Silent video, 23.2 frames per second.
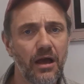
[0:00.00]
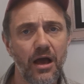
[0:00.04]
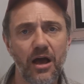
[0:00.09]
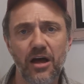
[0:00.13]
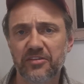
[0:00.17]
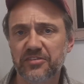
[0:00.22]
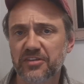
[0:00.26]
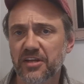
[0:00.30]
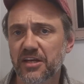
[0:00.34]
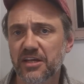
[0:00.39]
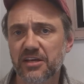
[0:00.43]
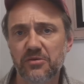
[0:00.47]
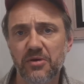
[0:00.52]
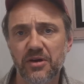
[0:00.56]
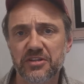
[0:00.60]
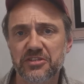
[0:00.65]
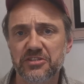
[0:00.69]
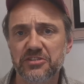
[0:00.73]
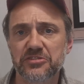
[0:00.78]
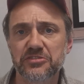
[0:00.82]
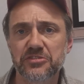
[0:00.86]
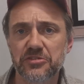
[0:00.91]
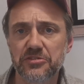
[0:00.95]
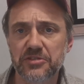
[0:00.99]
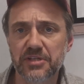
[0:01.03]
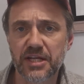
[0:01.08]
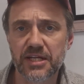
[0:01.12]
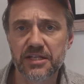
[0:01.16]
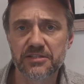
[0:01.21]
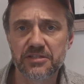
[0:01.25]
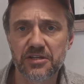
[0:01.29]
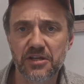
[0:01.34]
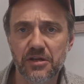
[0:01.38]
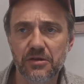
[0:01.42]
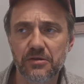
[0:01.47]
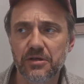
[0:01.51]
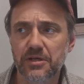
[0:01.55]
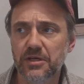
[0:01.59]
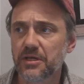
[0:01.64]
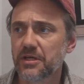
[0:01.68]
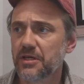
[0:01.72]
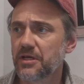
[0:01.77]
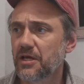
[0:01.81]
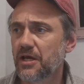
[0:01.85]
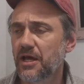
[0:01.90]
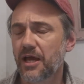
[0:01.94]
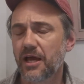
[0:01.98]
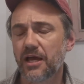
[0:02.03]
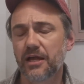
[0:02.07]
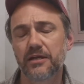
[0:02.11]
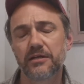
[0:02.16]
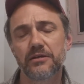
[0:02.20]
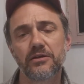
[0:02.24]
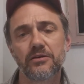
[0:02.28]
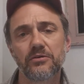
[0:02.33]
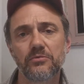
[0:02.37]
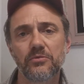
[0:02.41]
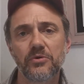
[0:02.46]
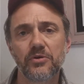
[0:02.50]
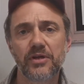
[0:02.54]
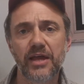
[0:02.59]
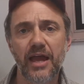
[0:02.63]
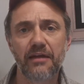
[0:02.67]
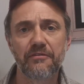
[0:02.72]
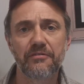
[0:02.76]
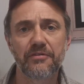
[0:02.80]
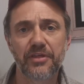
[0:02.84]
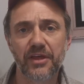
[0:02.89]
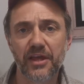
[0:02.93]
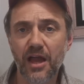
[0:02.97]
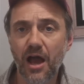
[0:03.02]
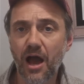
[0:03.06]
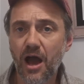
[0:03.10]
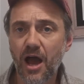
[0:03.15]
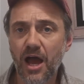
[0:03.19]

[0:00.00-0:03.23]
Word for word: ask any questions you need to and we'll get everything